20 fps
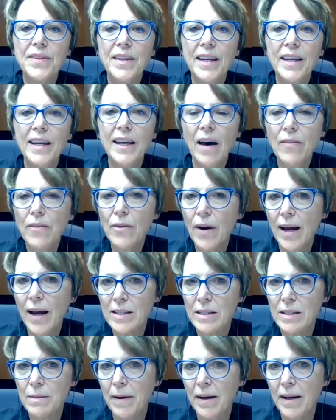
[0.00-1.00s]
The other
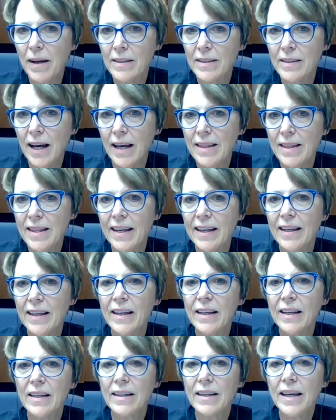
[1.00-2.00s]
aspect, I
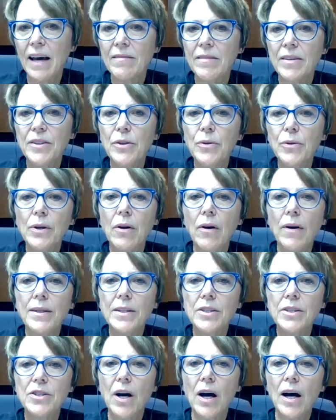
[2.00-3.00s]
think, Kevin, you were going
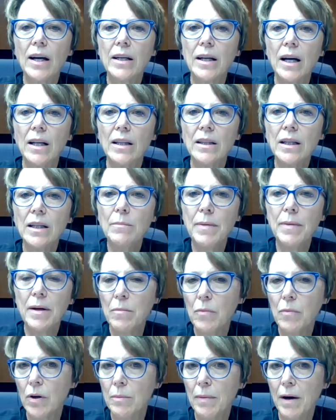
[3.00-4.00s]
to talk a little
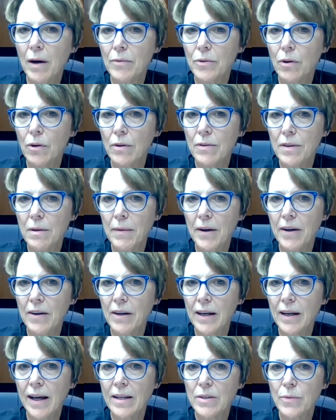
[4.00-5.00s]
bit more about North
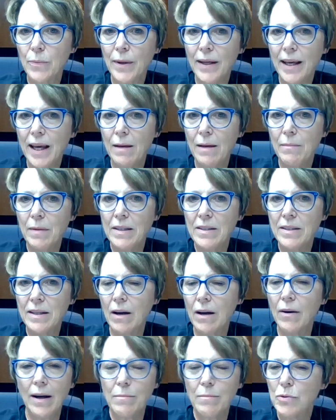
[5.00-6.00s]
America as we came
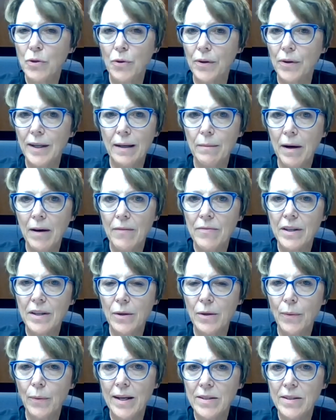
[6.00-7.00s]
into, or I'm sorry, about the
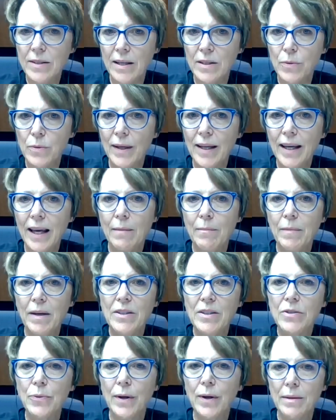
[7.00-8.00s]
U.S. as we came
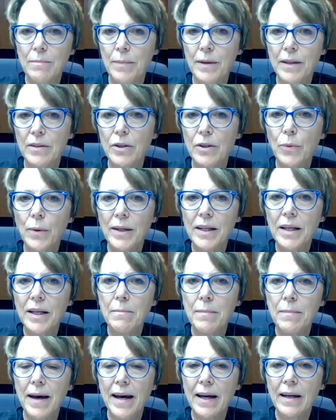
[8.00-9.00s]
into it. But do you want to
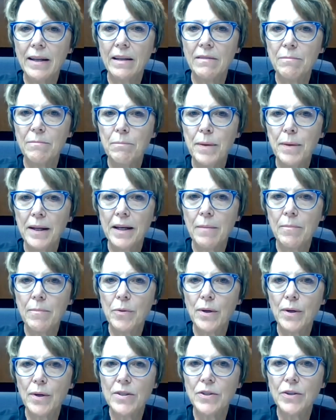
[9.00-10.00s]
come back and pick up
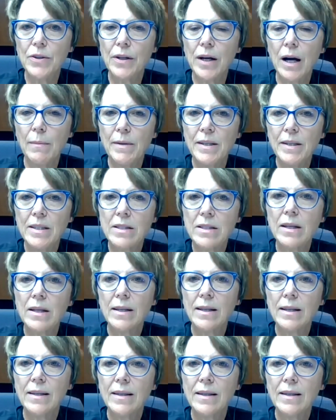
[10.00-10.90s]
the rest of your comments?